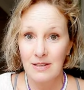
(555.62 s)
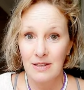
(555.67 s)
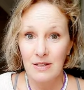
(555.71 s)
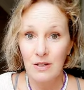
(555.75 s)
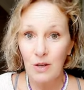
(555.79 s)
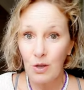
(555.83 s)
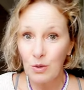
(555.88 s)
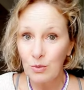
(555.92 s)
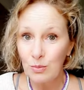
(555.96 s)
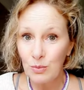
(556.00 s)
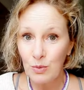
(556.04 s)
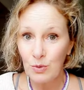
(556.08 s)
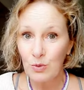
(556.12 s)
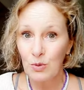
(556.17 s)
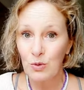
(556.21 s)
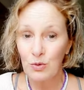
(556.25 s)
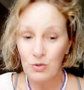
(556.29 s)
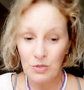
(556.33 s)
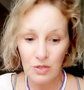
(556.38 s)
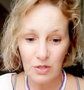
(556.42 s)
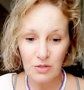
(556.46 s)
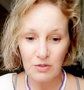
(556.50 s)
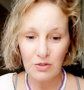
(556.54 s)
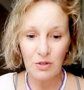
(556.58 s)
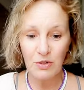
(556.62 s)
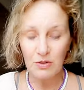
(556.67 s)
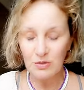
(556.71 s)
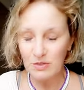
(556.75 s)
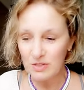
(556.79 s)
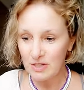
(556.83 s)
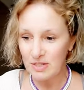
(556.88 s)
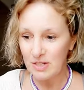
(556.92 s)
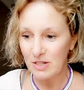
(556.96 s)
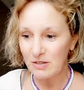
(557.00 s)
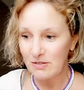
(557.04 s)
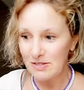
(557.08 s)
No more, not
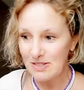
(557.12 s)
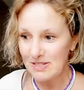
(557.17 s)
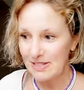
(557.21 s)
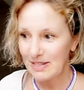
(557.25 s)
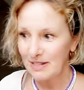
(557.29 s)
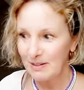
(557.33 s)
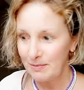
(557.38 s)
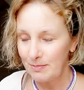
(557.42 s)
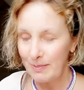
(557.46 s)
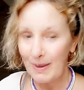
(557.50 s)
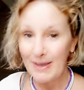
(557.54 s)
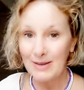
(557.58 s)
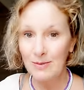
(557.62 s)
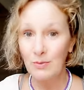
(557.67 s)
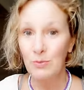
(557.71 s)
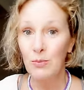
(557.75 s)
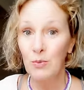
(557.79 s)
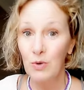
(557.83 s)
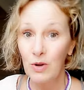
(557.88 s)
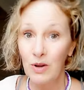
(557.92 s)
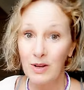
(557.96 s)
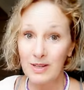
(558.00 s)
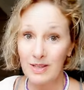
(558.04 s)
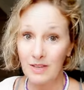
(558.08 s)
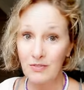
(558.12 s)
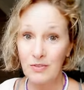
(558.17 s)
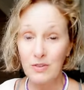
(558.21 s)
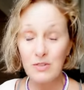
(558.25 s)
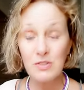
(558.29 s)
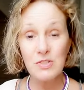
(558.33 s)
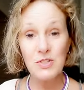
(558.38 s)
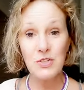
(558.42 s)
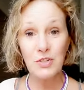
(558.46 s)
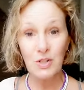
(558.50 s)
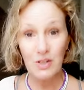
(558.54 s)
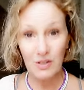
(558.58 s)
you don't sit in bed and work.
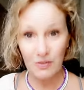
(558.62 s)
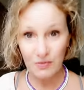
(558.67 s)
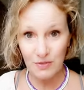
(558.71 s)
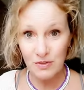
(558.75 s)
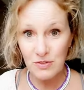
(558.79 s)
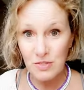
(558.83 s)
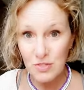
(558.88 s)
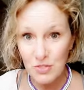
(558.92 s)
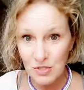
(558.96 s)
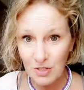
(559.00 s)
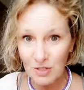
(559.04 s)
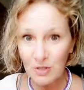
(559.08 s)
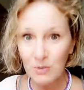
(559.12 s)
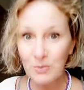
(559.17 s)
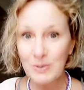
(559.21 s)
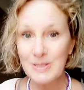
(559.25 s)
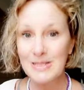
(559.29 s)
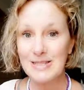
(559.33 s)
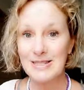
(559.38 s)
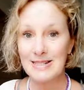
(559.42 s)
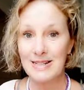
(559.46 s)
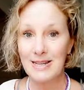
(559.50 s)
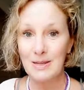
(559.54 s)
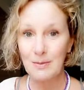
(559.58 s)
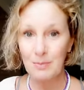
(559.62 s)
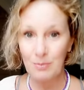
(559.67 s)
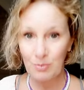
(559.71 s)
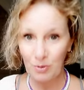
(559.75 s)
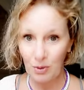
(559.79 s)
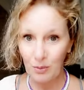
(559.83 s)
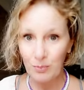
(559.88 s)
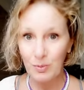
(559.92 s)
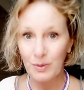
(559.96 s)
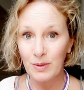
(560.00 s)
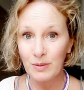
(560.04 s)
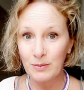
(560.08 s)
If you struggle with sleep
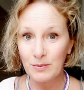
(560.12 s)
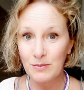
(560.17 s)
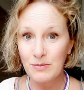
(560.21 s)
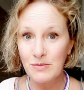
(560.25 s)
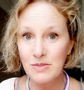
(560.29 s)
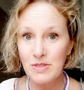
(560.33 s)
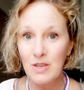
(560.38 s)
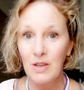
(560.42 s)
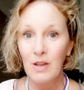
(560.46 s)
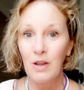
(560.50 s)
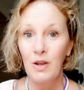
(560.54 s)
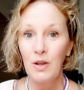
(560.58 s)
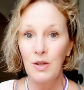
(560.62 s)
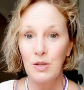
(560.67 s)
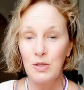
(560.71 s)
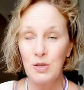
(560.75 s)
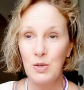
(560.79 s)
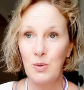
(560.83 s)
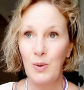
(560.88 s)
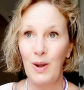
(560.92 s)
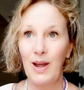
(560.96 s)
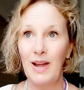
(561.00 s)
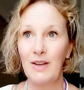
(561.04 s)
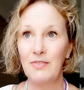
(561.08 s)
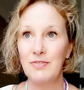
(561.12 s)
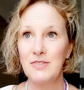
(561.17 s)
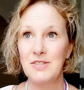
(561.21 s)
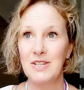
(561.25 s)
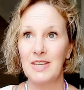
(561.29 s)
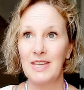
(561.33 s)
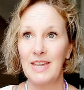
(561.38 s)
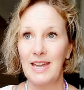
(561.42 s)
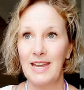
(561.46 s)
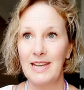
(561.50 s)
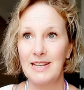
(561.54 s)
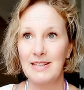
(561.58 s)
problems, you have to
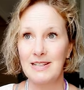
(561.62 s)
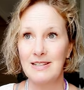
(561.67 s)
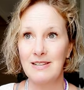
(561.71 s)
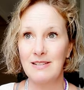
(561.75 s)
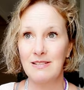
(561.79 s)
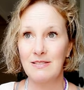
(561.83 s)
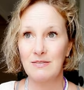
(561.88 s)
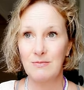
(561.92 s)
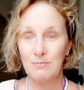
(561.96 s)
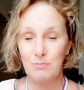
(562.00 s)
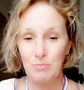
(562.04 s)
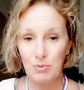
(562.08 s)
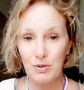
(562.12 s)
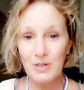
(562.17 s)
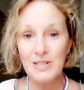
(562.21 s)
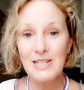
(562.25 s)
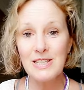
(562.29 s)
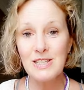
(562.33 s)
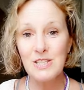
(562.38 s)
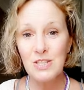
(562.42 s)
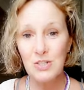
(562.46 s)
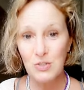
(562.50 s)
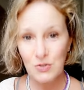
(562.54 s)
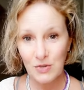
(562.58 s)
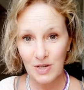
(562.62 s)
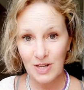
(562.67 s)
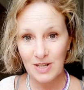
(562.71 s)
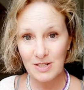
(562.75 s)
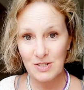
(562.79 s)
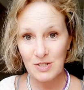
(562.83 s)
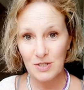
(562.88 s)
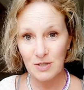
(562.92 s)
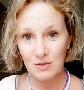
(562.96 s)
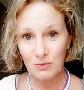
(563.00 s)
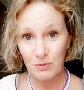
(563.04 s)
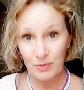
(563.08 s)
get pretty
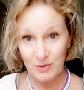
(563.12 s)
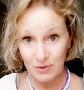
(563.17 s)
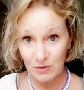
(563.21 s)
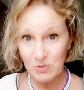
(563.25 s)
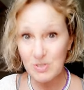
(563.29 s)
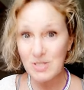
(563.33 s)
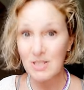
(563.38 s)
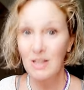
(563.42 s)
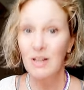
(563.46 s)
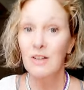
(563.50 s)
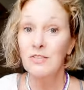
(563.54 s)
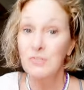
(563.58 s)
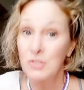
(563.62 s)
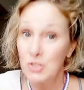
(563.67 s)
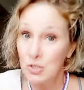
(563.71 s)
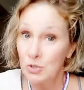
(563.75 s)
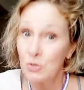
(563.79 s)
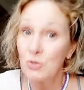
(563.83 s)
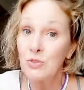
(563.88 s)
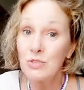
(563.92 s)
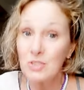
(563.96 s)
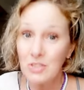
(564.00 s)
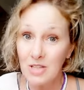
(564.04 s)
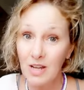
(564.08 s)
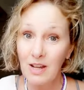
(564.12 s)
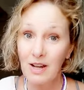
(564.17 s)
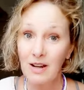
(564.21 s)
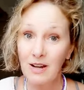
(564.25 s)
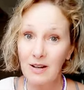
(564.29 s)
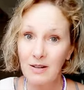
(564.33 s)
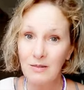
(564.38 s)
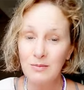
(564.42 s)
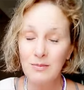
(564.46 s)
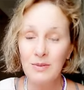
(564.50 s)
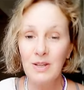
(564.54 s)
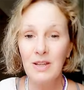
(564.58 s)
strict with yourself short
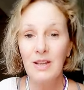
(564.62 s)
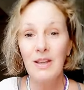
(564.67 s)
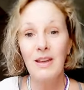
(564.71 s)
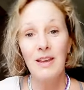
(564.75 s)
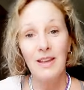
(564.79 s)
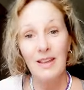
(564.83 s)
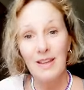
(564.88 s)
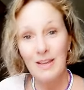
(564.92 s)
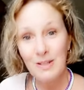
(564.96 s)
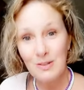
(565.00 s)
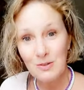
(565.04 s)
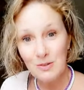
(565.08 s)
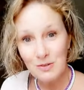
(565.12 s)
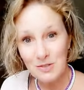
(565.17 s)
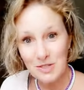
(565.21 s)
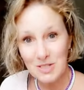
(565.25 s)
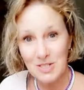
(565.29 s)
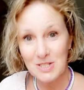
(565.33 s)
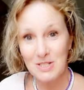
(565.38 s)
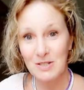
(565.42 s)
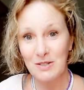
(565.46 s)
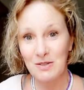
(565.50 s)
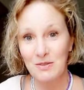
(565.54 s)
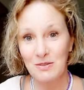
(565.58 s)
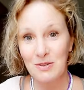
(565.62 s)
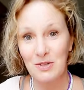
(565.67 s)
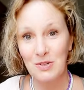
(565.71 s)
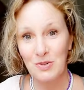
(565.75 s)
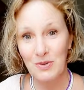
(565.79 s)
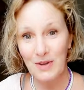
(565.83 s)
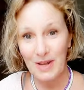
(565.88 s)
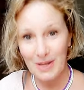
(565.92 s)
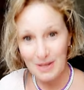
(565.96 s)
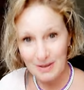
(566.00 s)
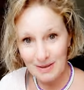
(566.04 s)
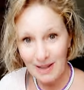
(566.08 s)
term in order to
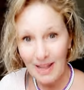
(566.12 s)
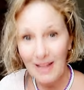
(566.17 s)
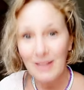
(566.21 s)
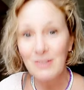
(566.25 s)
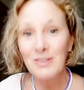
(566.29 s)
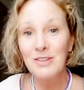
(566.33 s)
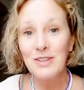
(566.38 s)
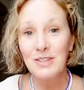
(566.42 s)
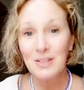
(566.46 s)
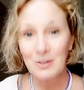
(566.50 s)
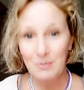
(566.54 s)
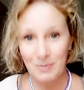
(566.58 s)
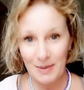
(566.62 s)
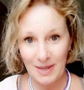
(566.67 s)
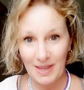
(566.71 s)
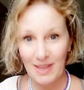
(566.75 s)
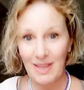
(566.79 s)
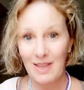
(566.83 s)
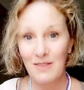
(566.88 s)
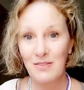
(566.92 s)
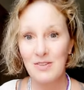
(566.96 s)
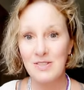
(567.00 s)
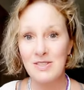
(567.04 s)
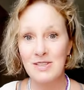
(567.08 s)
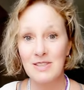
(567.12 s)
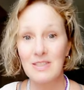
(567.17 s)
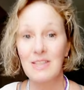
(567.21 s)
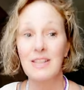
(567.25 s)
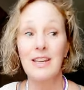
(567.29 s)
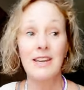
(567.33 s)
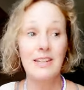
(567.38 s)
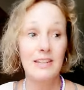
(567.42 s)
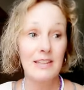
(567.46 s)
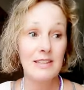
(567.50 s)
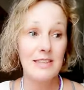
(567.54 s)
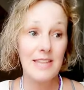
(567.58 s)
create healthier behaviors that are
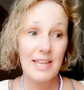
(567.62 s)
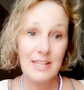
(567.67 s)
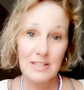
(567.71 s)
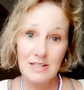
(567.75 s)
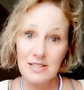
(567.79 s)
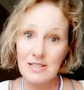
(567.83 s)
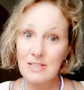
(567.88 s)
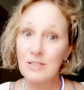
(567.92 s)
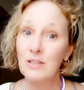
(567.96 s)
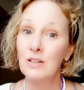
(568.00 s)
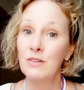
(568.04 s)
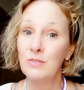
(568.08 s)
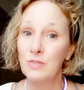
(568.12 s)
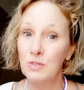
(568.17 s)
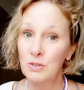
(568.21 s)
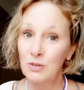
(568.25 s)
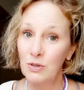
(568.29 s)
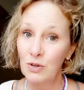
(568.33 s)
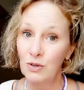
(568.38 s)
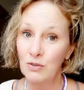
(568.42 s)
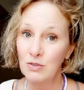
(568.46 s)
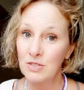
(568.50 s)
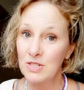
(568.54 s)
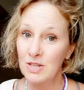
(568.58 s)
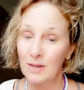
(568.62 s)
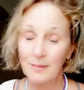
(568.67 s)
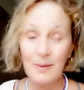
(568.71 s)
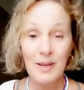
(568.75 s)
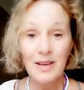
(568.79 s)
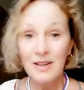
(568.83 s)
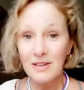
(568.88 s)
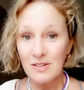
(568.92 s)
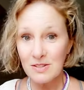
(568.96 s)
going to then serve you long term.